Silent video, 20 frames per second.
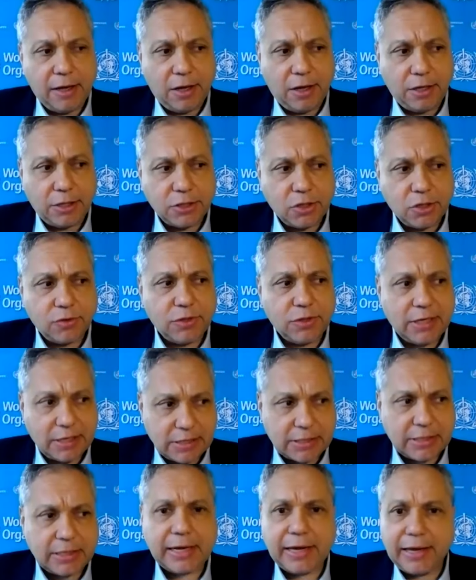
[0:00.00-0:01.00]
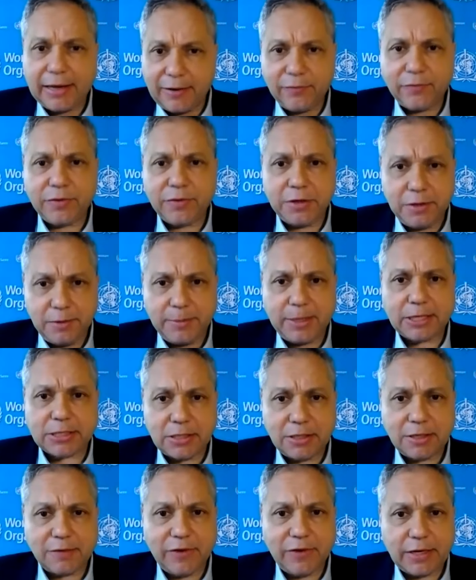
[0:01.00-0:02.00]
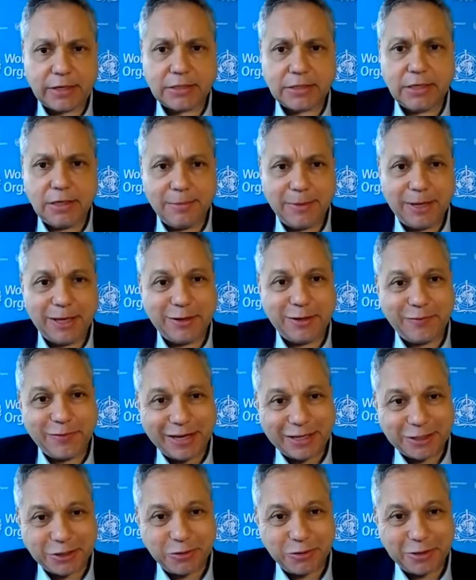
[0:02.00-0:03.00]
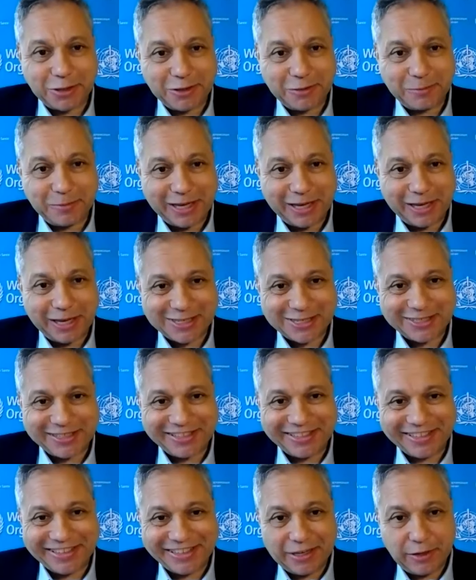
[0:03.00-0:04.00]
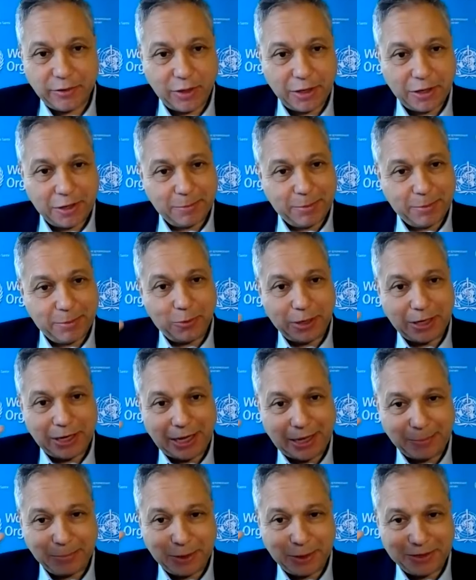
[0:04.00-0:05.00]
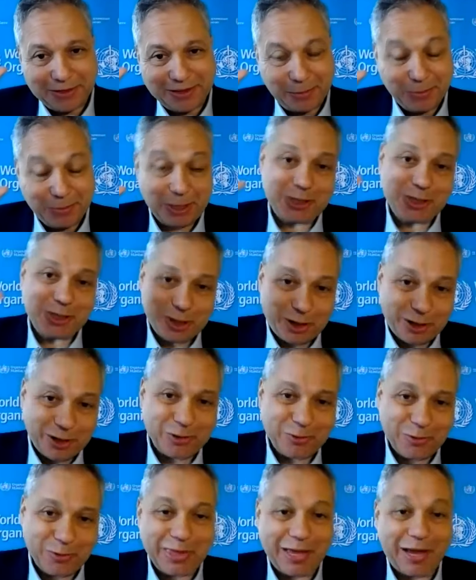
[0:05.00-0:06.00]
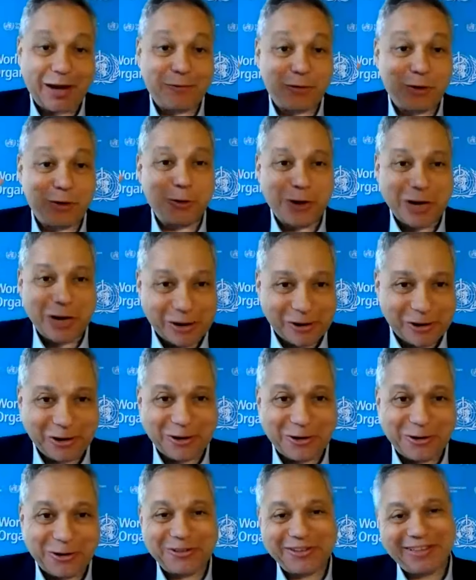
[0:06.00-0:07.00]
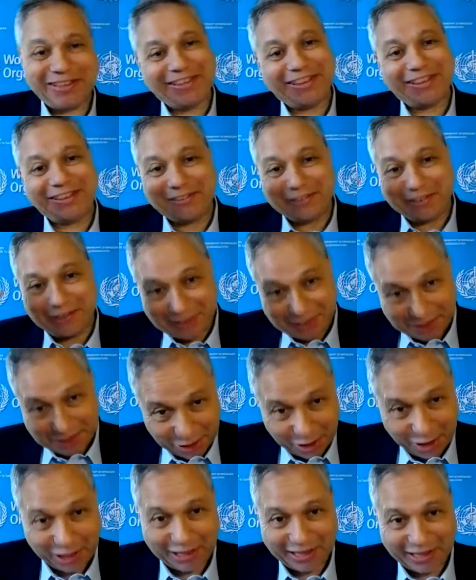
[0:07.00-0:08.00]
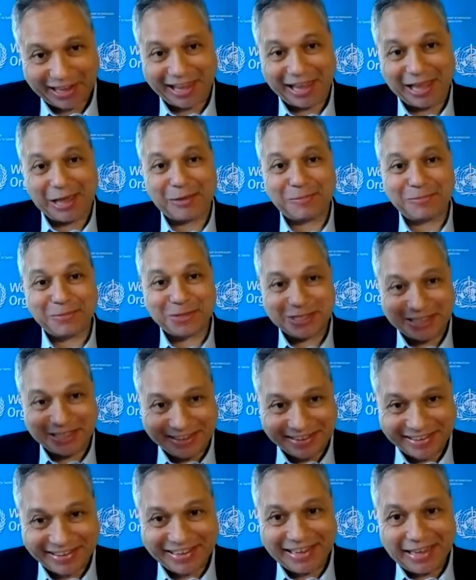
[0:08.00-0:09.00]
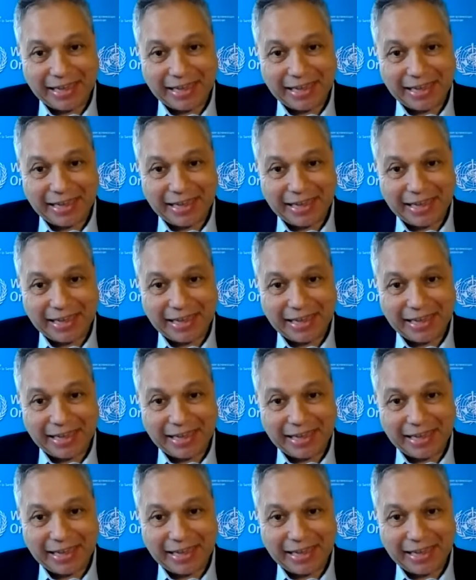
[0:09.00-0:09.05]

also doesn't have the domestic vaccine manufacturing capacity. Think about what happened. It started with Avro-Aero and then Connaught Labs. And